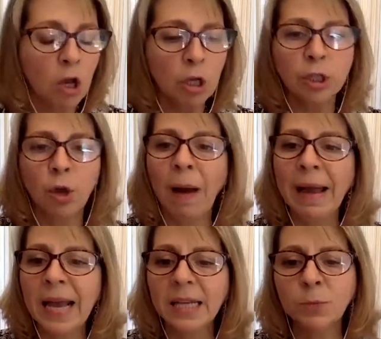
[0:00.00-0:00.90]
So I
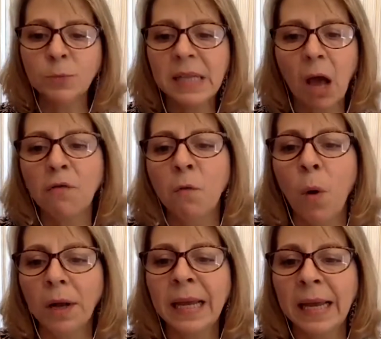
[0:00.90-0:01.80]
asked myself,
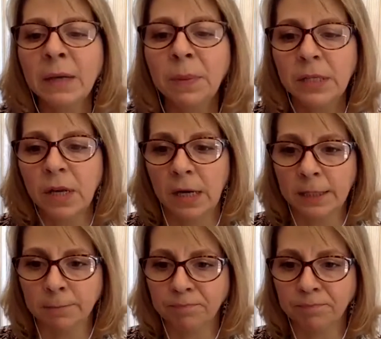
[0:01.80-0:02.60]
what can be done?